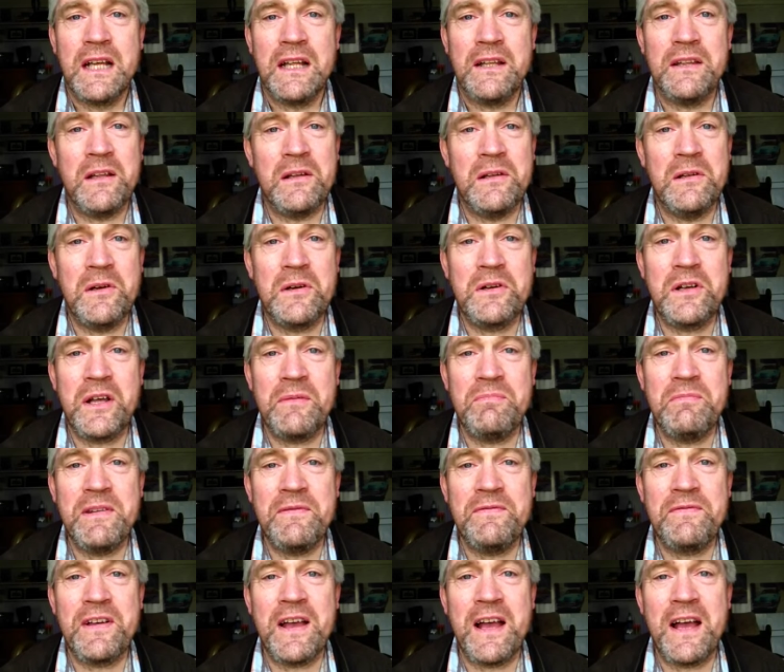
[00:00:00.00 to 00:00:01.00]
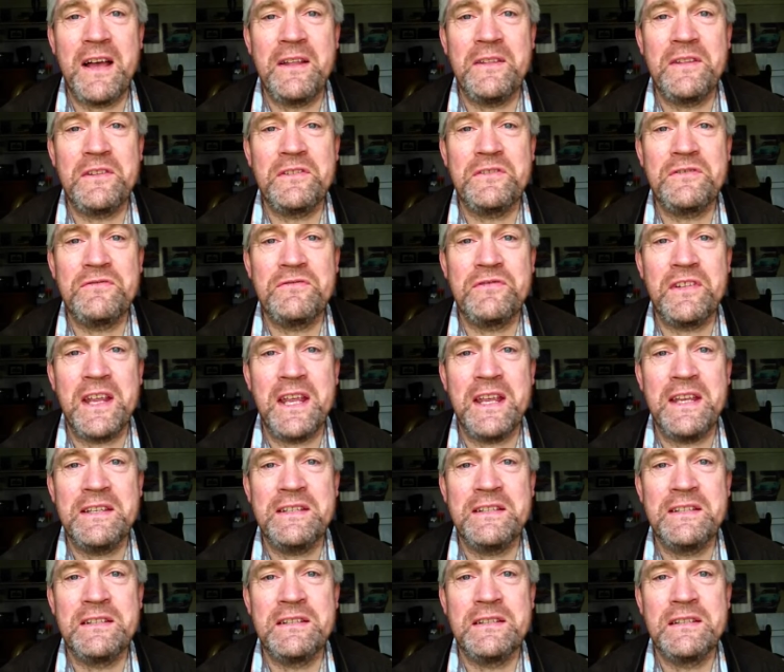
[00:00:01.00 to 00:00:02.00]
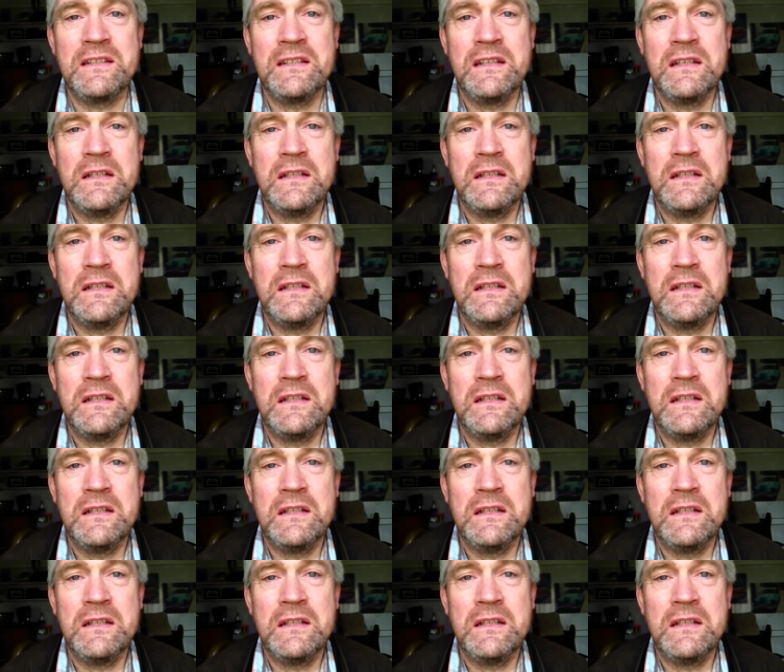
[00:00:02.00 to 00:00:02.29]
and the look on me father's face